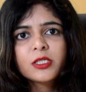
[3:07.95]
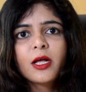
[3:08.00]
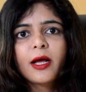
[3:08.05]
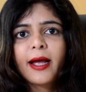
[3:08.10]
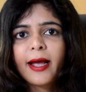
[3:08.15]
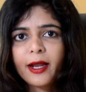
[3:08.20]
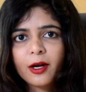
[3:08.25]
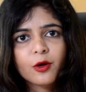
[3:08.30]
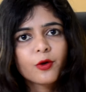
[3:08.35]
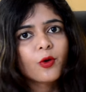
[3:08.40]
the
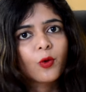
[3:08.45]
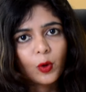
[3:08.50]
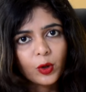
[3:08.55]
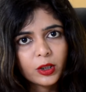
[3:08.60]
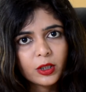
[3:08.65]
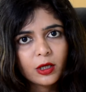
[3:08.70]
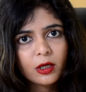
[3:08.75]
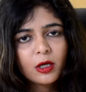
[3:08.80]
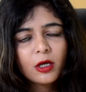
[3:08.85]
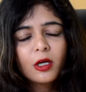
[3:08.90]
hair growth.
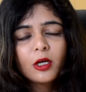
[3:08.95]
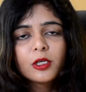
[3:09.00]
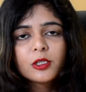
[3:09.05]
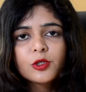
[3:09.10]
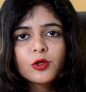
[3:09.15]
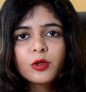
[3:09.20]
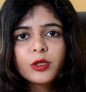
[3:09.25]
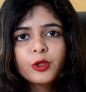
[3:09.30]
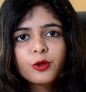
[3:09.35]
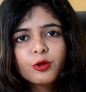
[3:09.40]

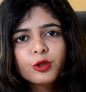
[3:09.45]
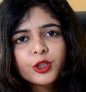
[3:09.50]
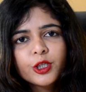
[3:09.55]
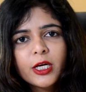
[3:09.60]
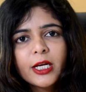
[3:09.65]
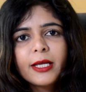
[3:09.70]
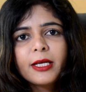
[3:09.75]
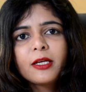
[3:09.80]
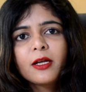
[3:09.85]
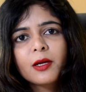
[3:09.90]
So
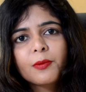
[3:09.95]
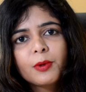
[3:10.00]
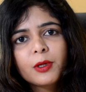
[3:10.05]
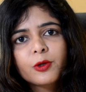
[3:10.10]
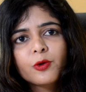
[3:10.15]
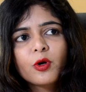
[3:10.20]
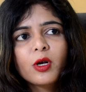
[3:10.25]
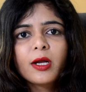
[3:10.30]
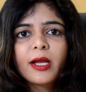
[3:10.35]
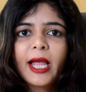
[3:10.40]
usually derma
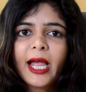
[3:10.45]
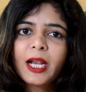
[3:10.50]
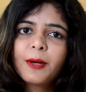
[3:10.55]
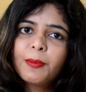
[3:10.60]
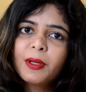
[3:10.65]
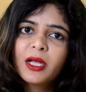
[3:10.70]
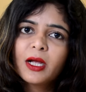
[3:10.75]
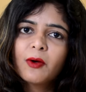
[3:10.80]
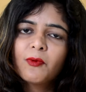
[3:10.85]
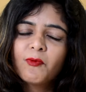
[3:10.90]
roller can
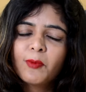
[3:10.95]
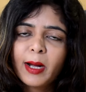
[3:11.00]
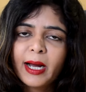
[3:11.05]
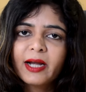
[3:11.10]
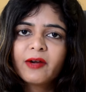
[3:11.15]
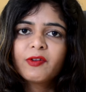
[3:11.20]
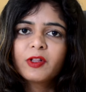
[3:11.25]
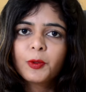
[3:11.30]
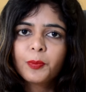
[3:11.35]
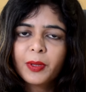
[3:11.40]
be
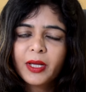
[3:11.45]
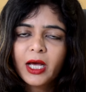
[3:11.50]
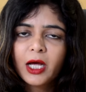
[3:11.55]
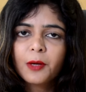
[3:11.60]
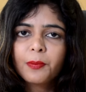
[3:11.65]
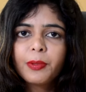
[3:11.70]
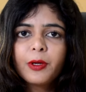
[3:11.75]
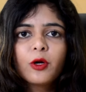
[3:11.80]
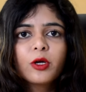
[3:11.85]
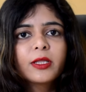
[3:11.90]
combined with P
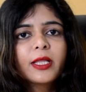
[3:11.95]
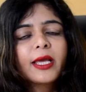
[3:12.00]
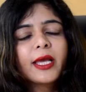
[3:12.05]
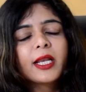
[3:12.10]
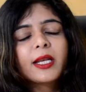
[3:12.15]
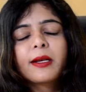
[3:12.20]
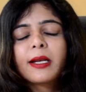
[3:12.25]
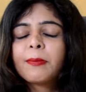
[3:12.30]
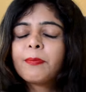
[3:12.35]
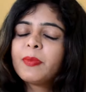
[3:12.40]
R P, or they
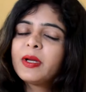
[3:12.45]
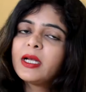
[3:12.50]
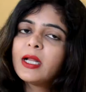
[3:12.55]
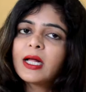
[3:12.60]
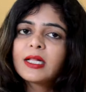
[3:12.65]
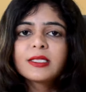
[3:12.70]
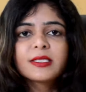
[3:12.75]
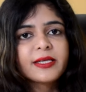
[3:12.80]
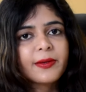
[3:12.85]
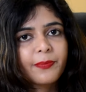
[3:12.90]
can be
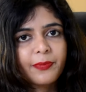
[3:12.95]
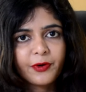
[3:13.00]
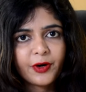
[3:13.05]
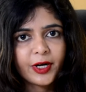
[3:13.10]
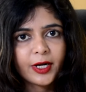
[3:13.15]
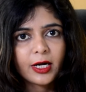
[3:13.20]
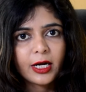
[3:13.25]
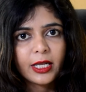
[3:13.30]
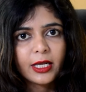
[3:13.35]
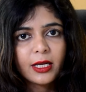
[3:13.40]
done
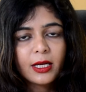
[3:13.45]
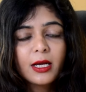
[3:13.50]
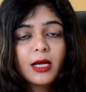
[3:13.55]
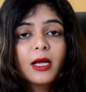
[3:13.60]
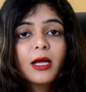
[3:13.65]
separately.